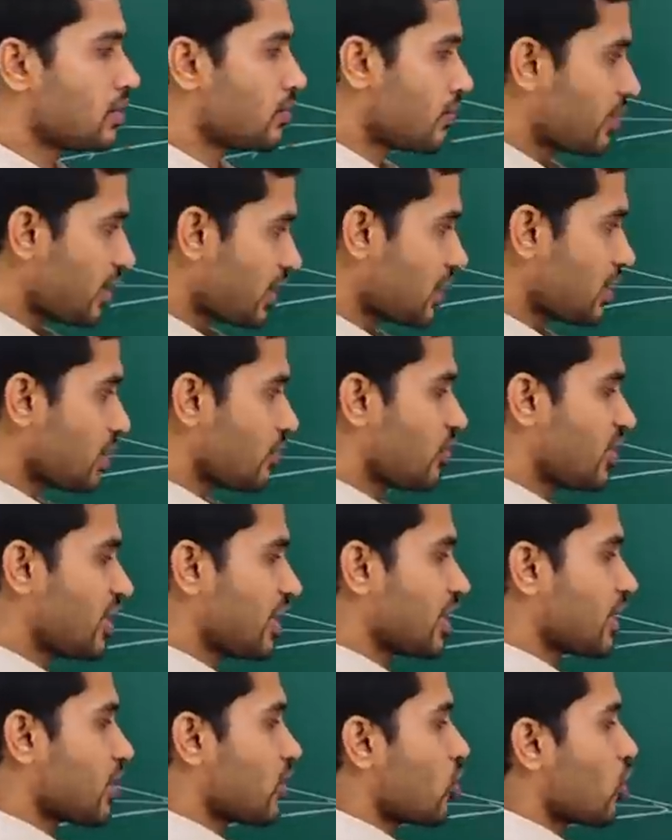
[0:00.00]
When we
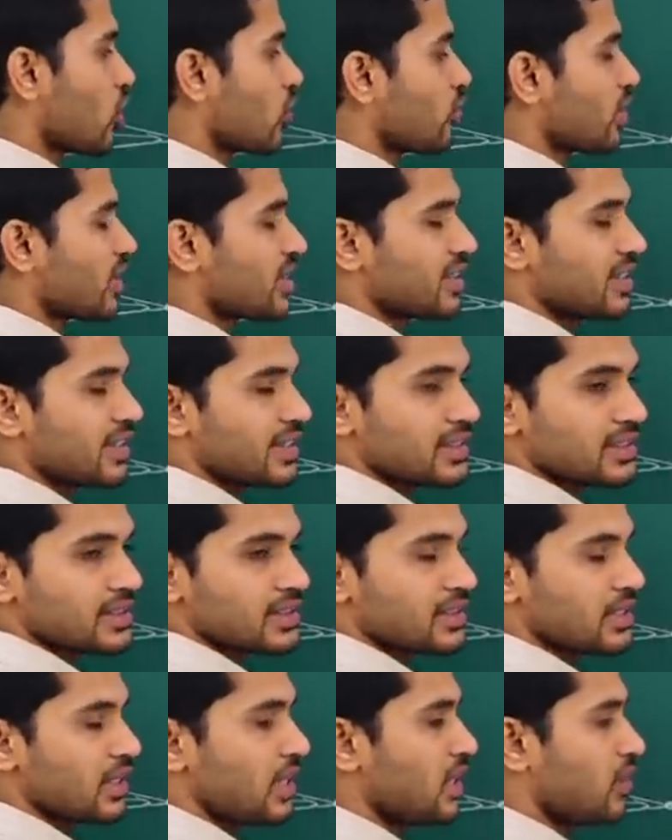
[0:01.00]
take a convex
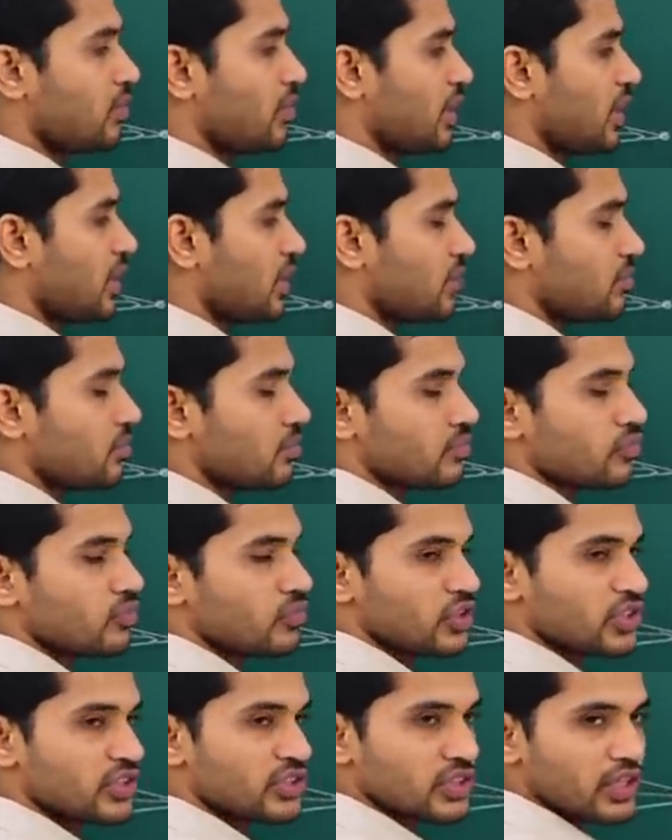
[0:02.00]
lens in a medium
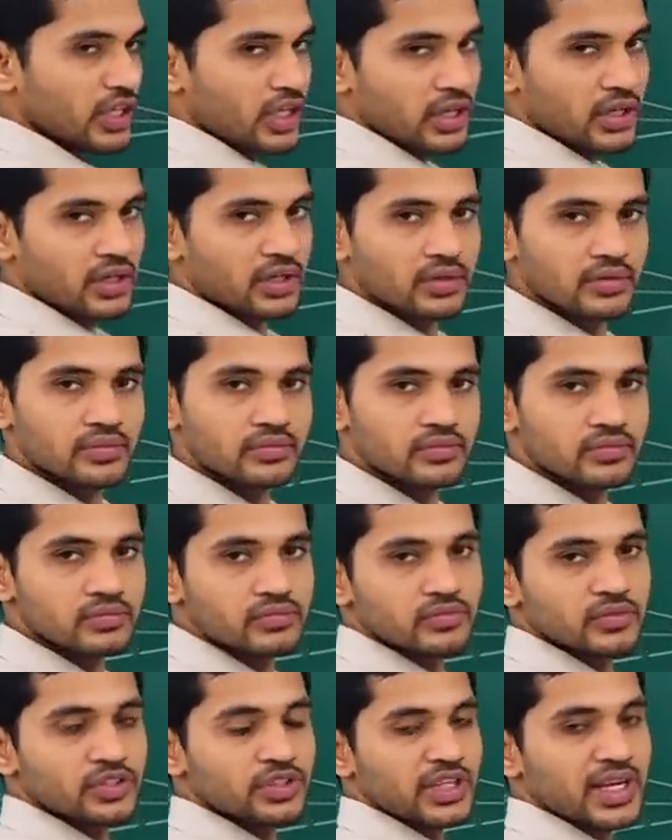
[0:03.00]
which is air
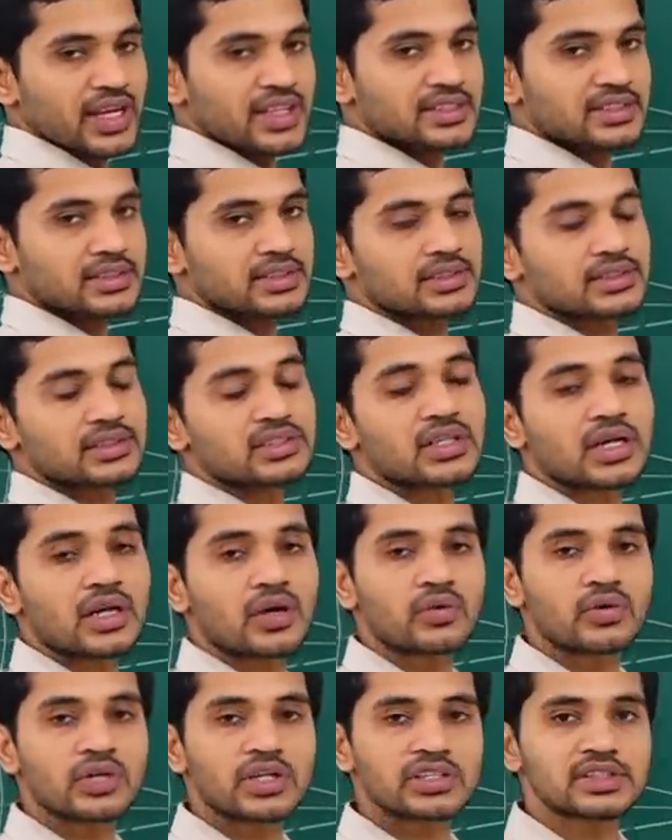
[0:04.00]
which has
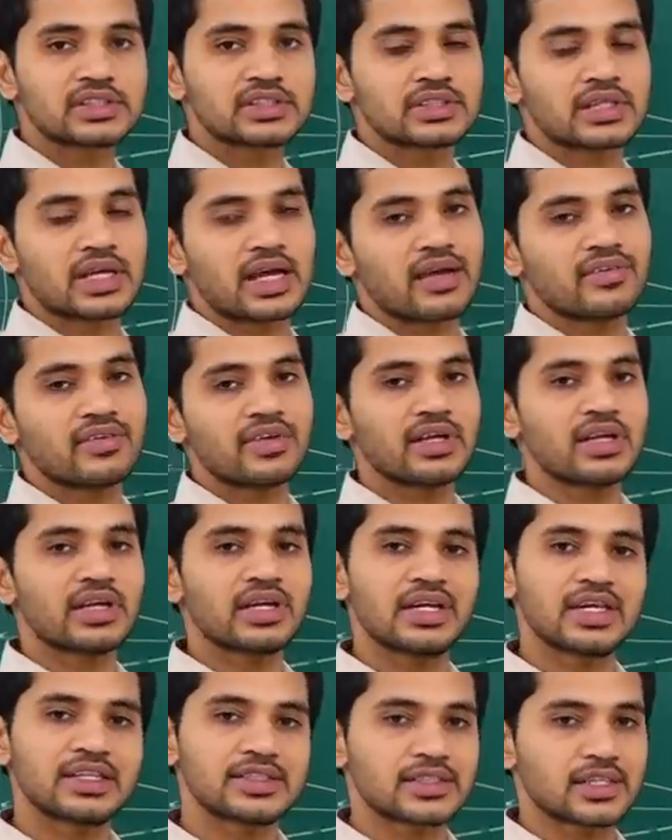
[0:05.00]
surroundings having
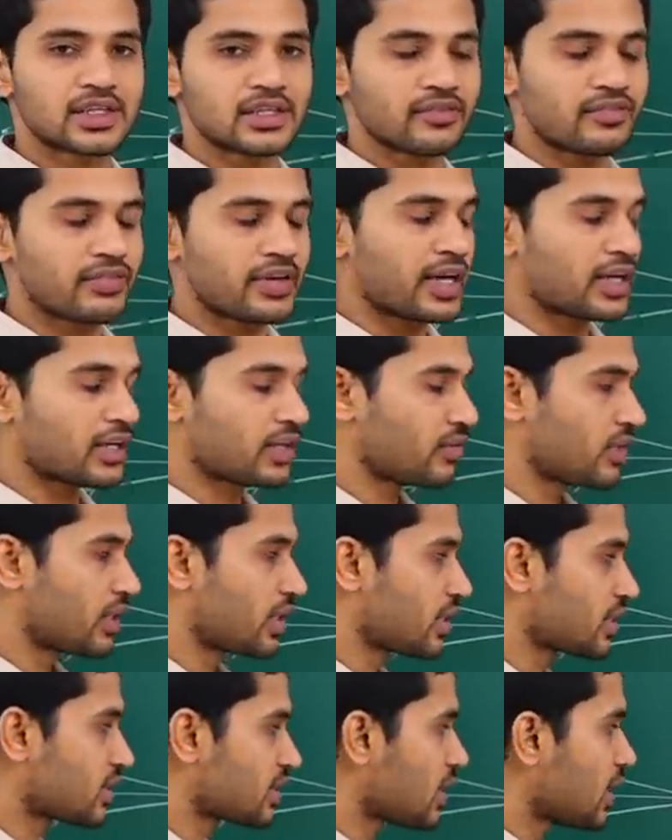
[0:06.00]
lesser refractive
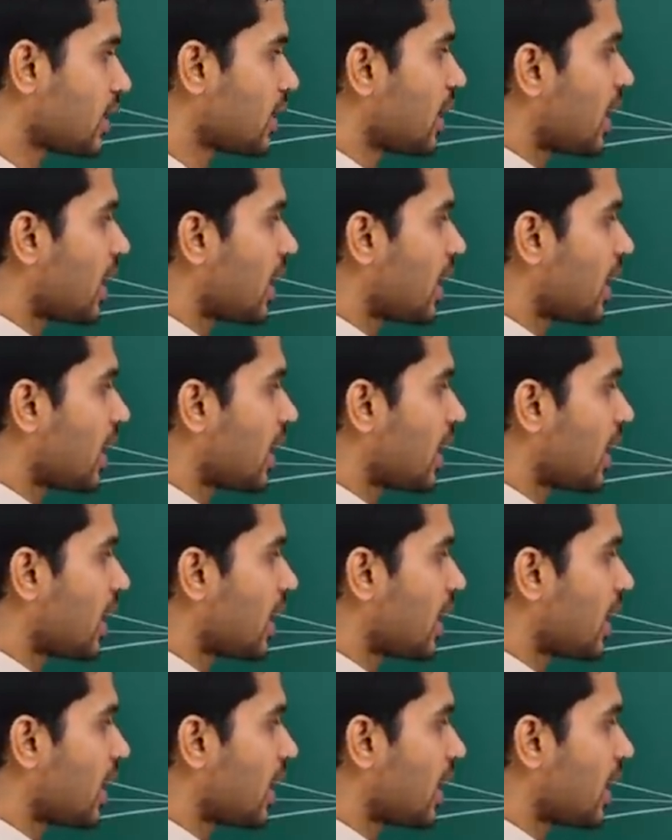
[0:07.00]
index.